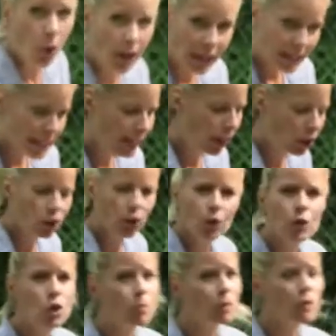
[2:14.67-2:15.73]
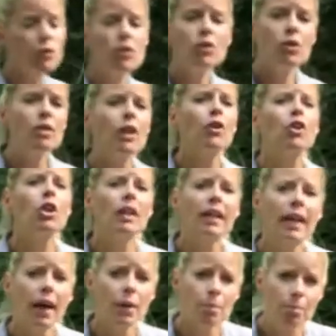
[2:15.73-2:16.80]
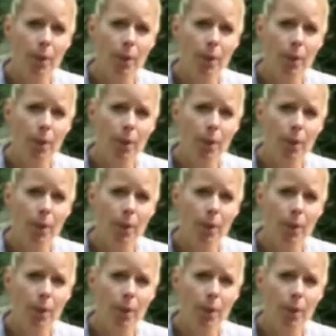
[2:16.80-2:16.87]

wanting to get closer, but if you do that, you're gonna get